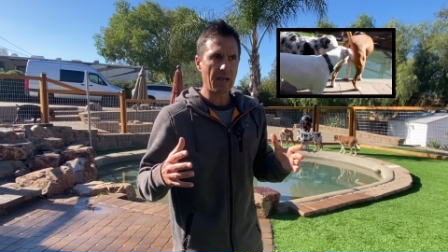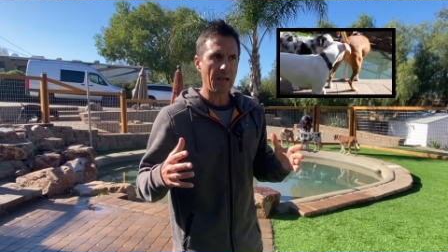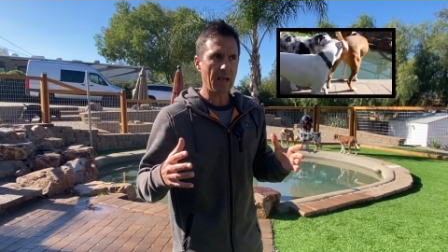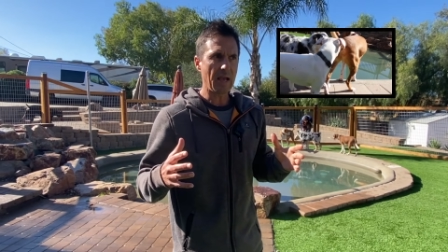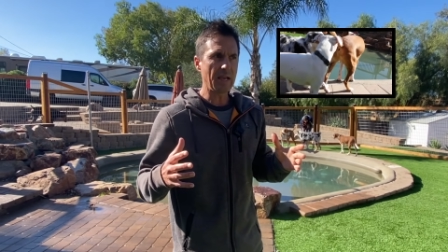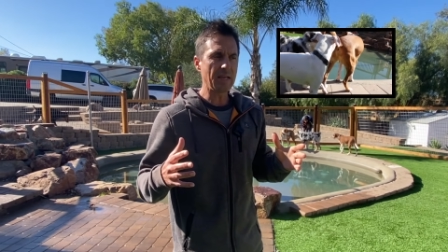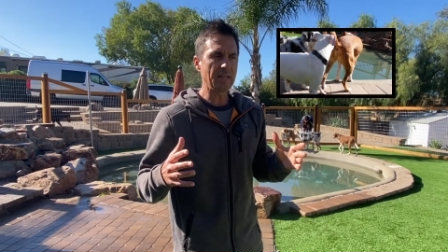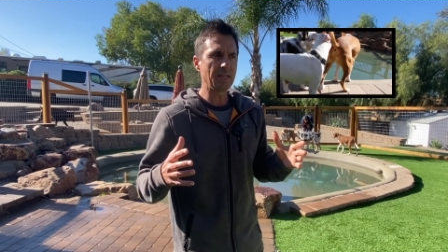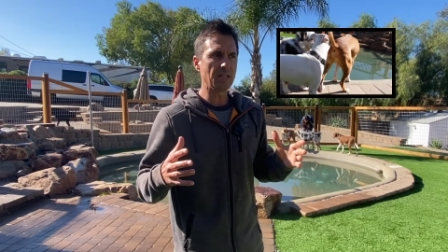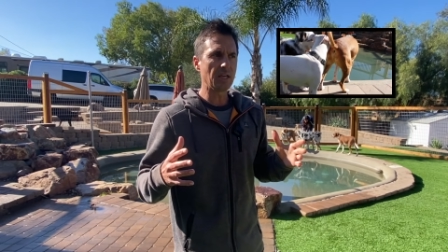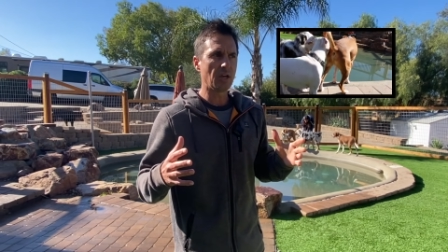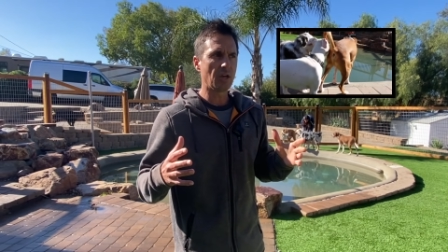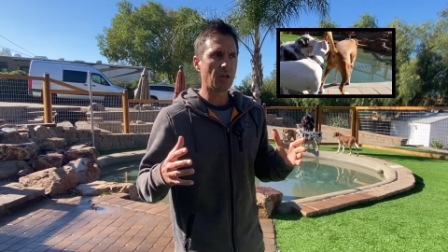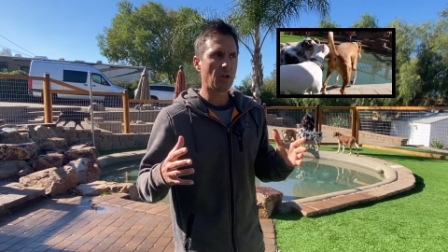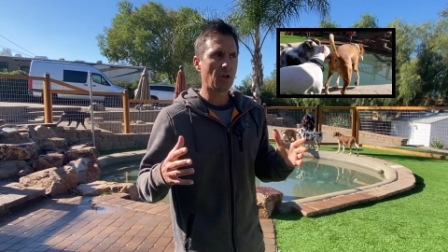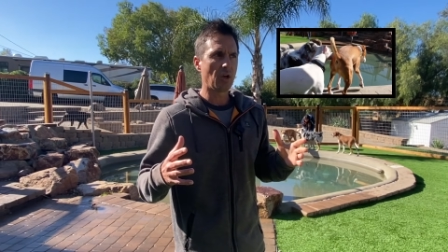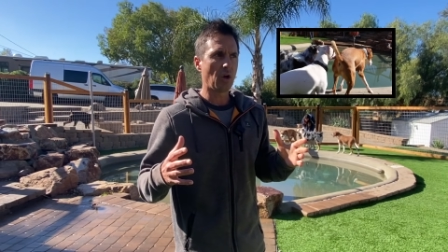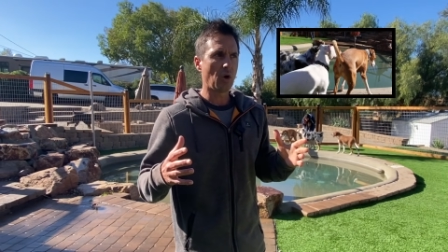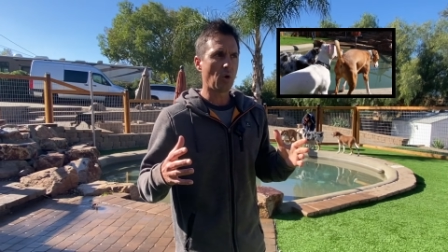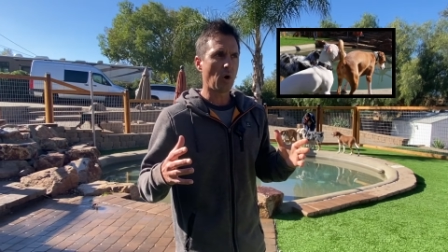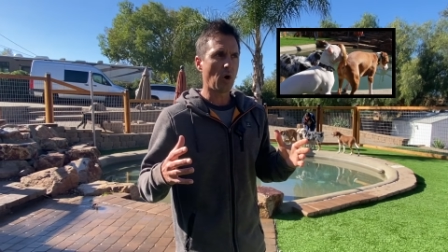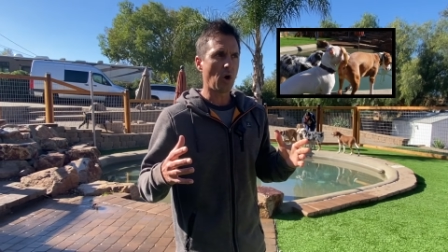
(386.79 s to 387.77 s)
And
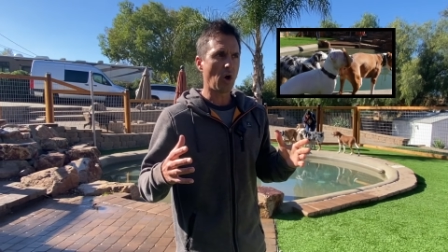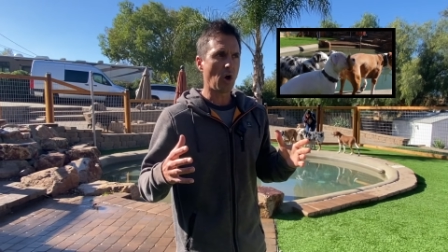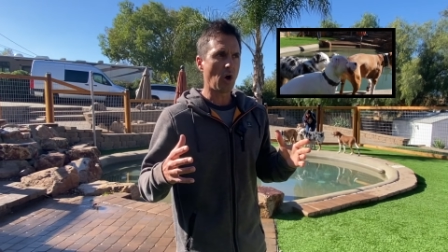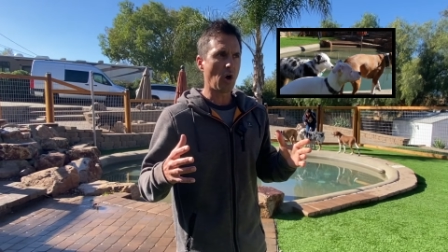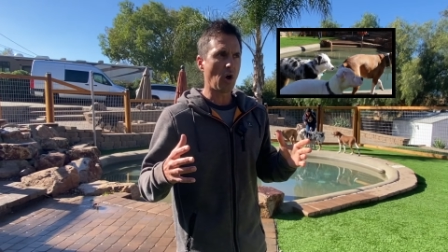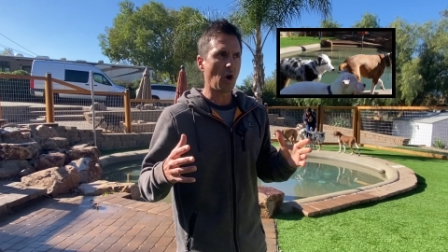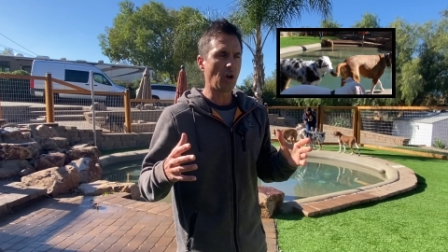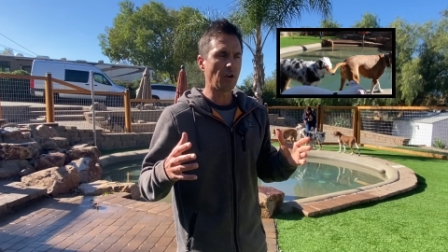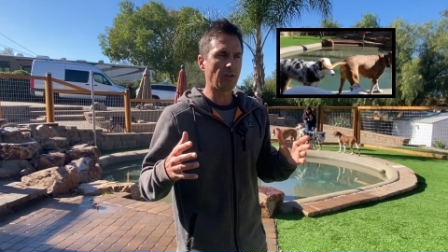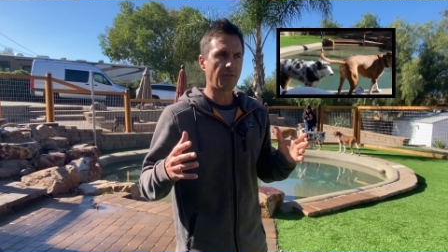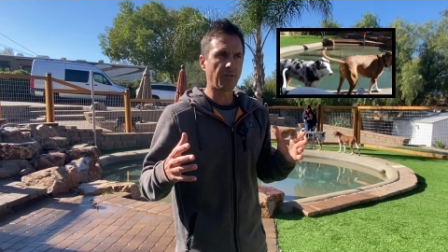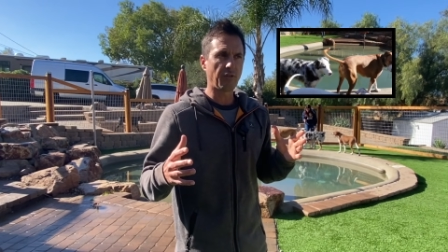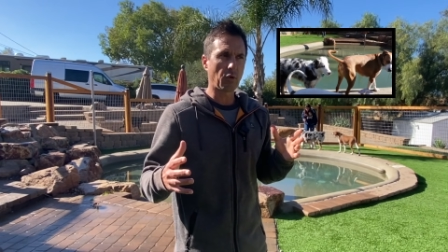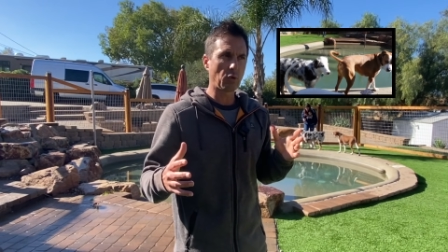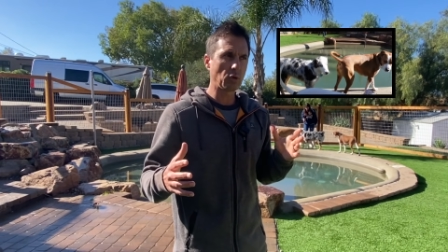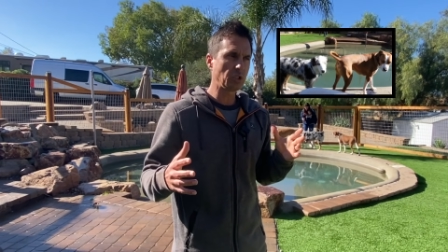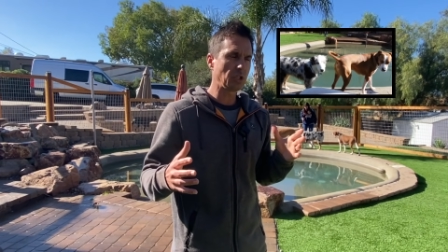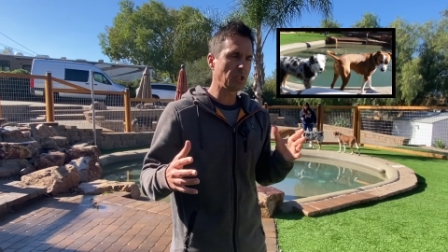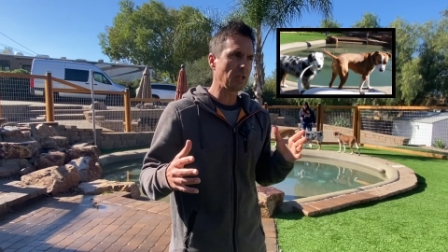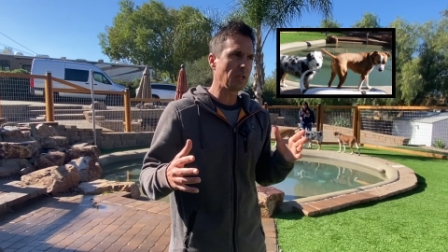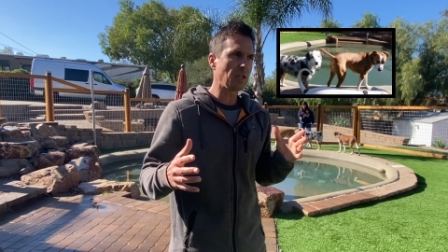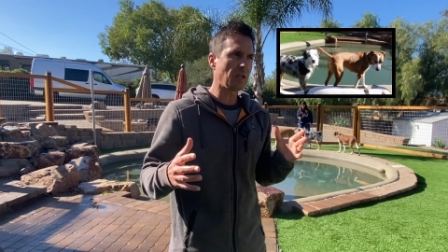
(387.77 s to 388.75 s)

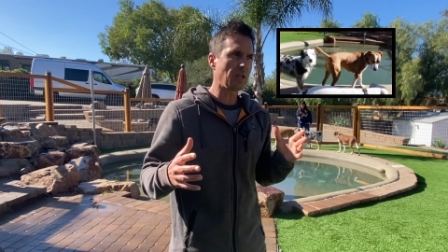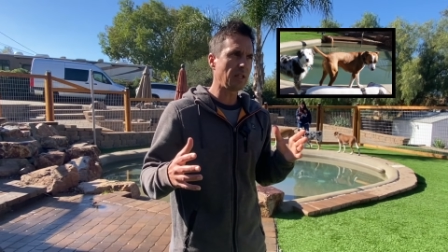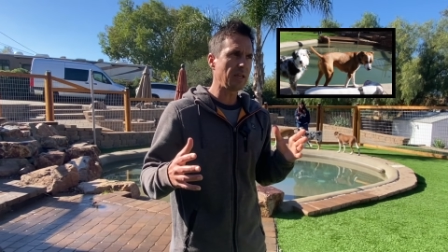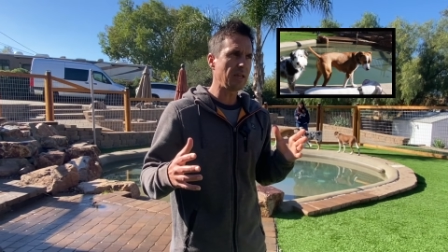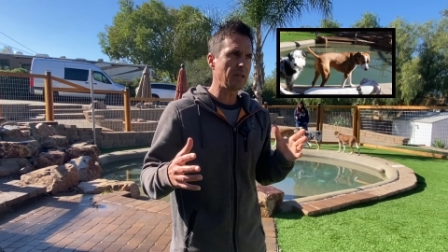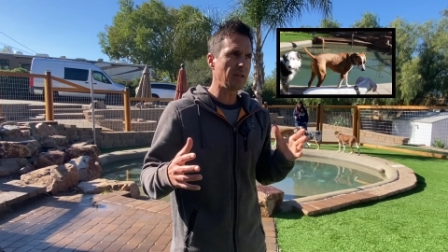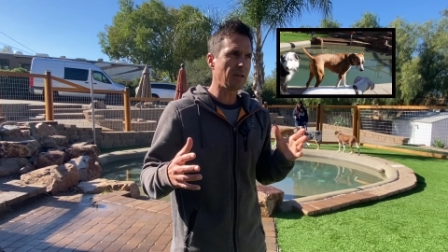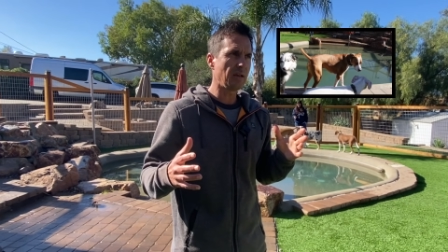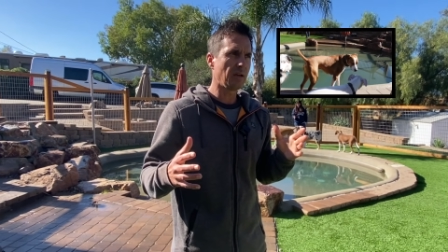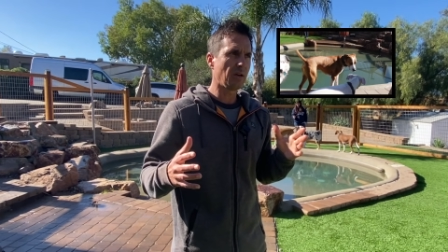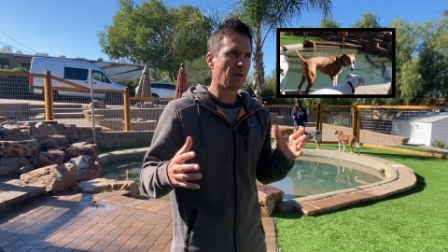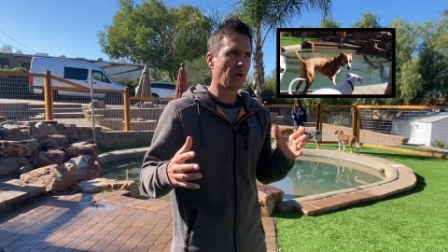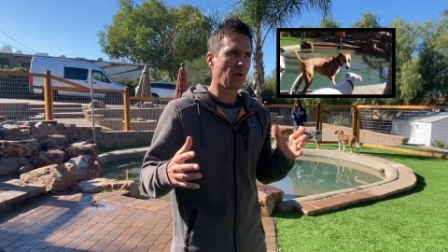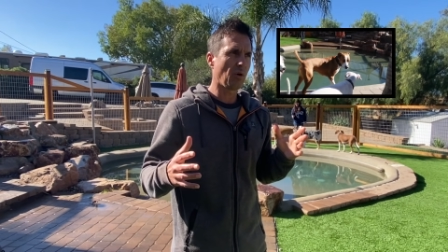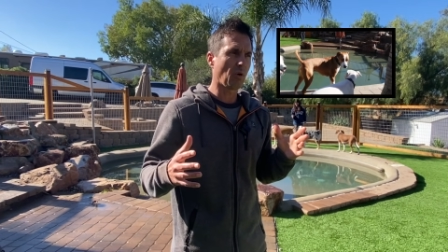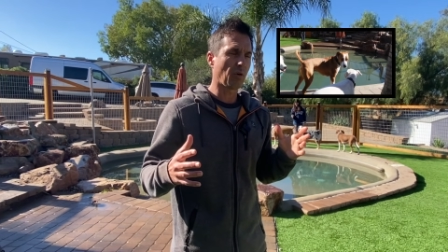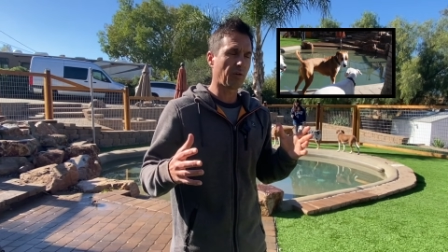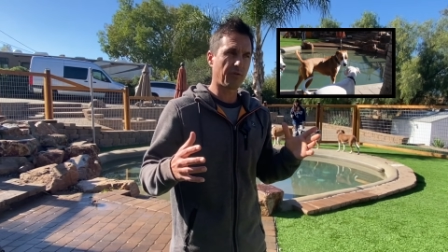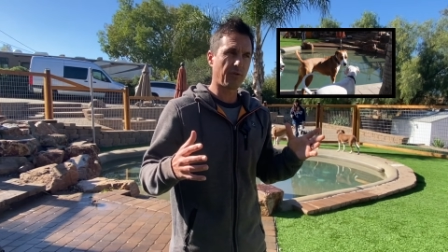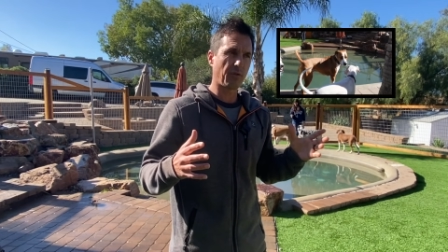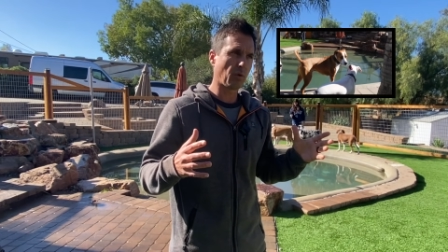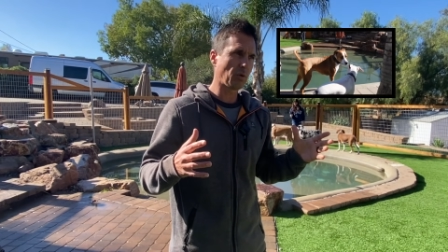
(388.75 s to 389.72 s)
unfortunately,
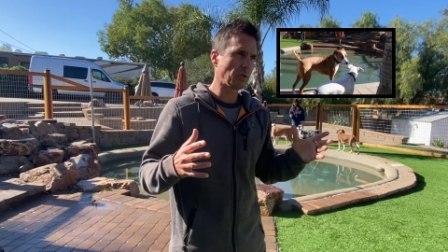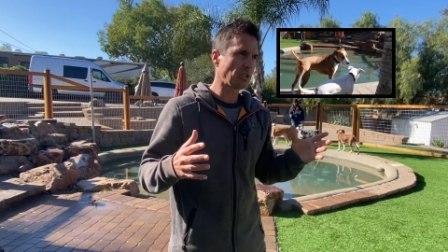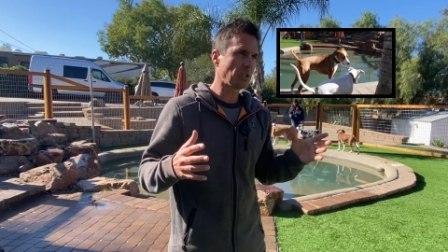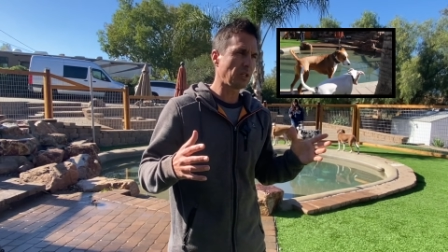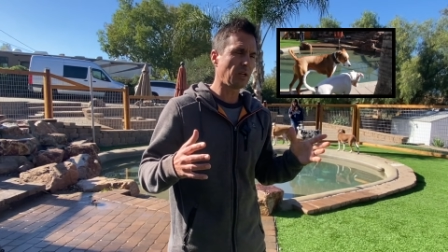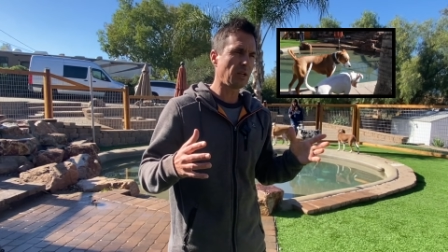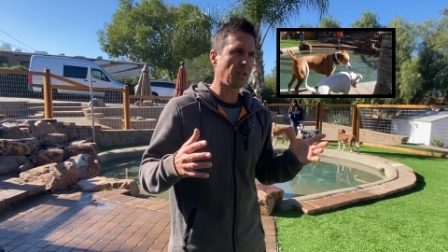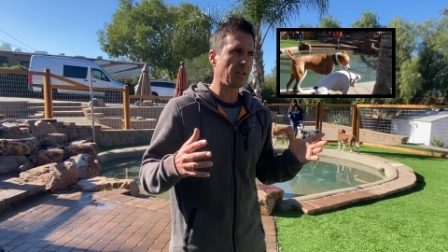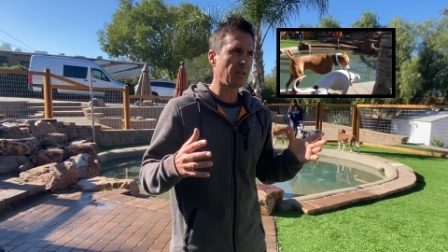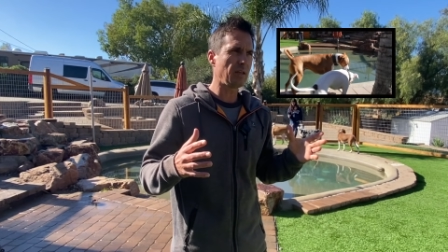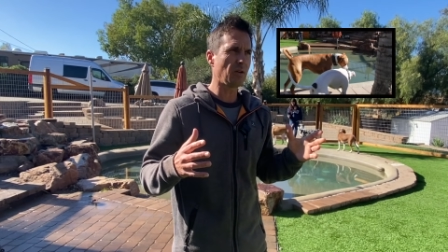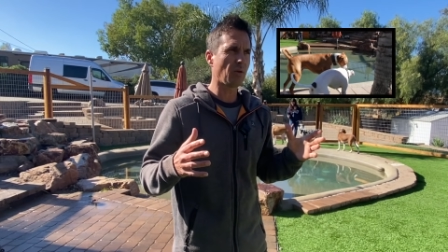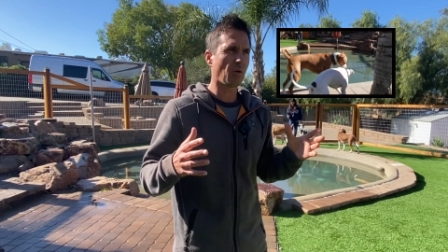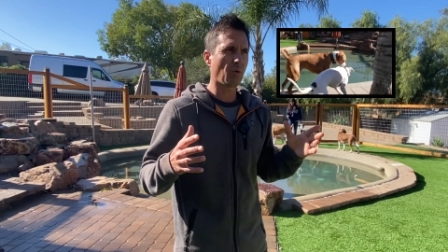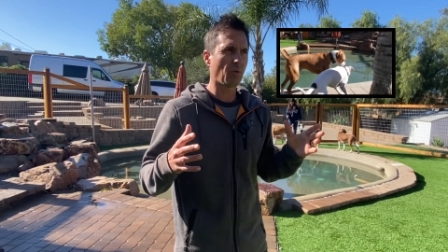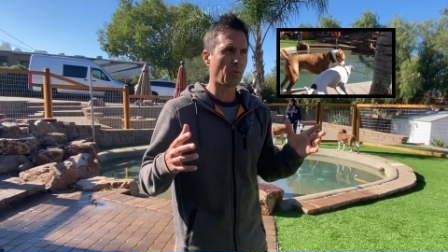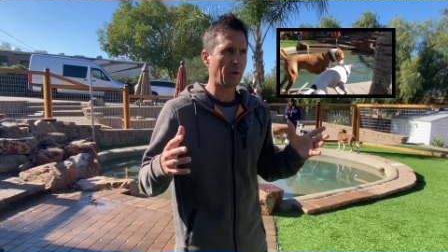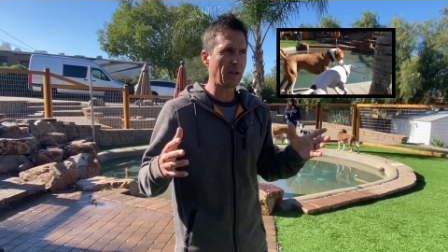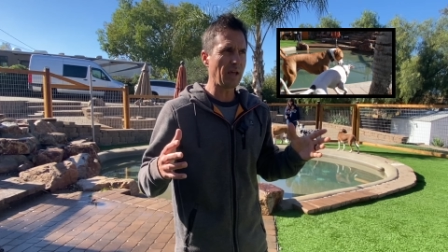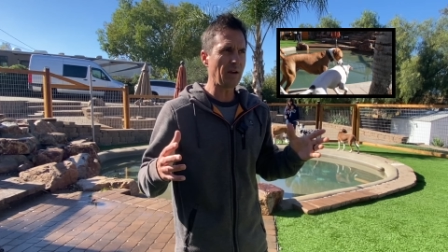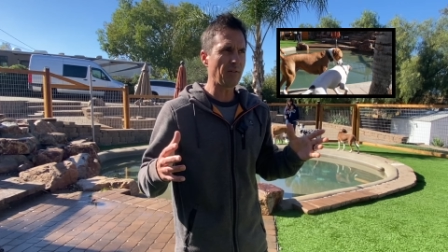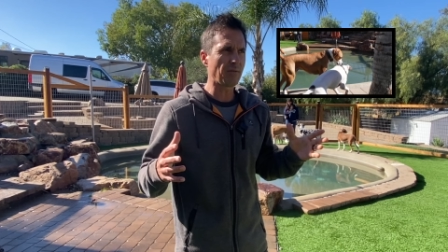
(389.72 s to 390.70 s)
or fortunately, or
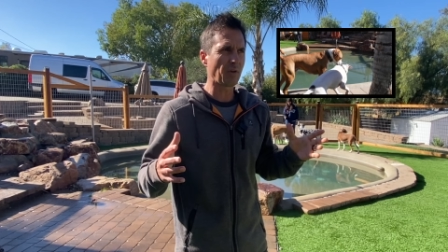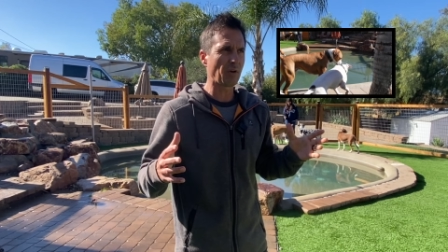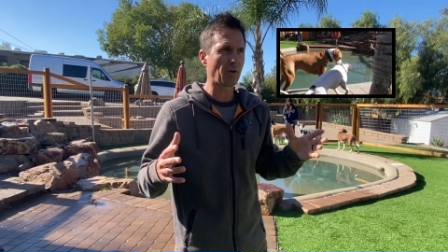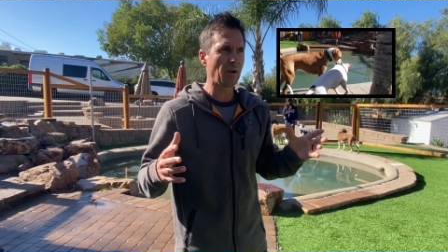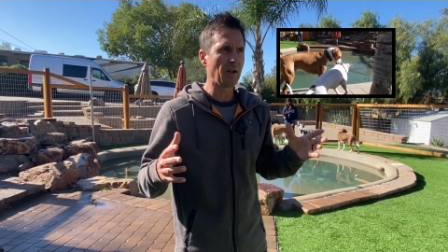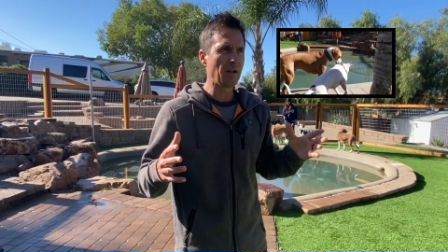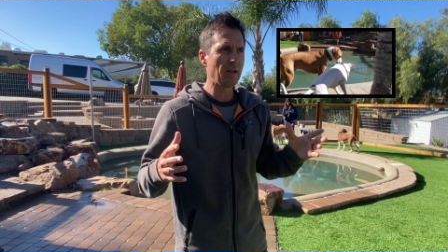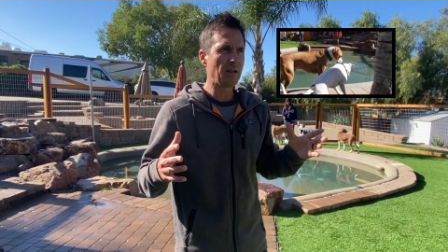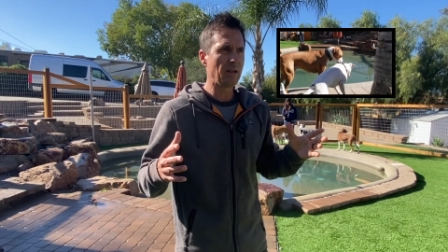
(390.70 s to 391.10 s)
whatever,